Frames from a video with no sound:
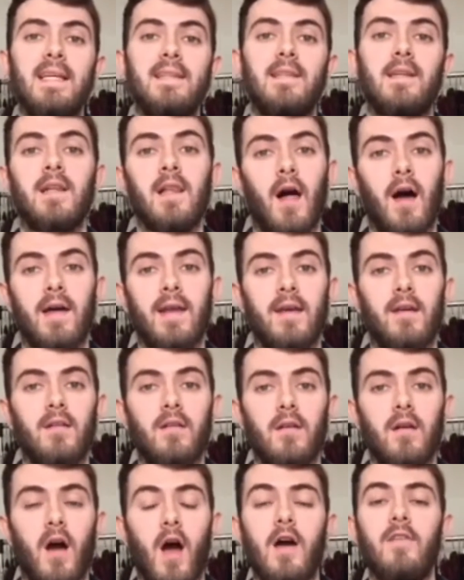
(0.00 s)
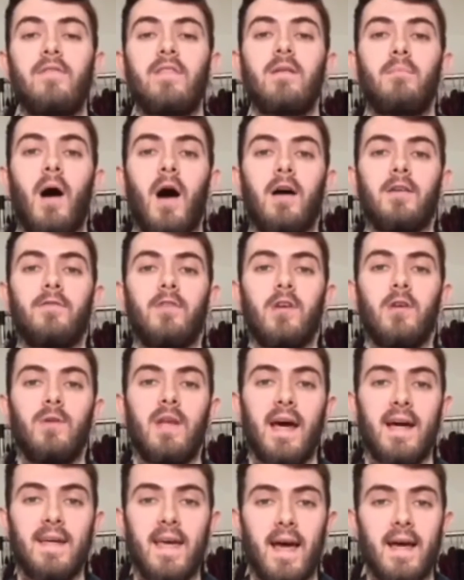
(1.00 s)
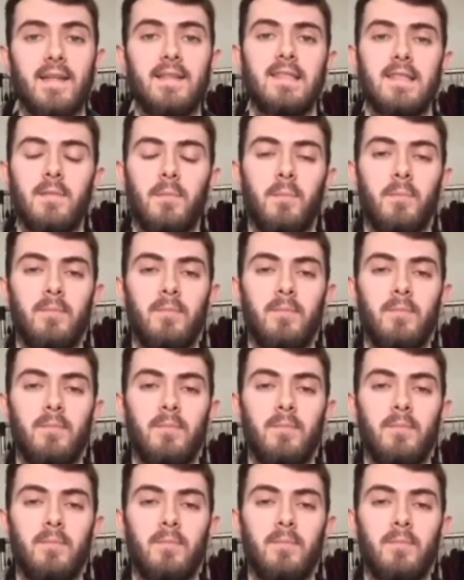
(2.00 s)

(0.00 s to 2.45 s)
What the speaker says: declining over the past few decades.